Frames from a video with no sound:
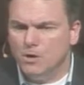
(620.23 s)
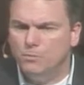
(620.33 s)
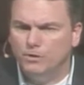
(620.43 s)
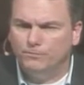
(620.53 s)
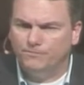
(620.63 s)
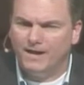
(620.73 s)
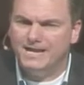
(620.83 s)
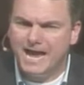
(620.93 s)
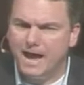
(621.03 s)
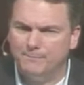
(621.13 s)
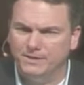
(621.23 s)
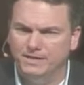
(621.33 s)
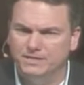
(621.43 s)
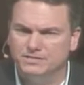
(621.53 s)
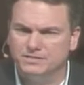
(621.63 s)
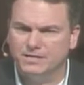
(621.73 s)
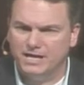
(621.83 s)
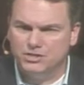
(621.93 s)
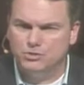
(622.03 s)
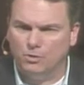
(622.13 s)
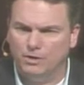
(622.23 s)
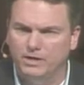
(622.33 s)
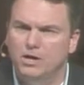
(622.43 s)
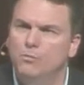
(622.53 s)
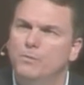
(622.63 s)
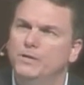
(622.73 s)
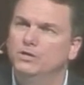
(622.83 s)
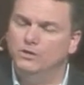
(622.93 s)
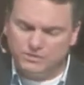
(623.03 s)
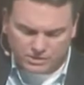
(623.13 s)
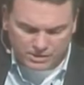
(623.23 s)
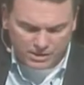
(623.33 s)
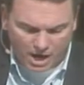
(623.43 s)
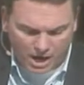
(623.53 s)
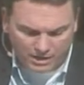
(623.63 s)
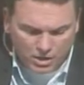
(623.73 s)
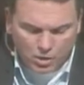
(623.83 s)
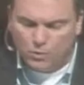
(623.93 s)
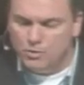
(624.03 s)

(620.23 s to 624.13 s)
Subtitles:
We'll find happiness and joy when we look to the God who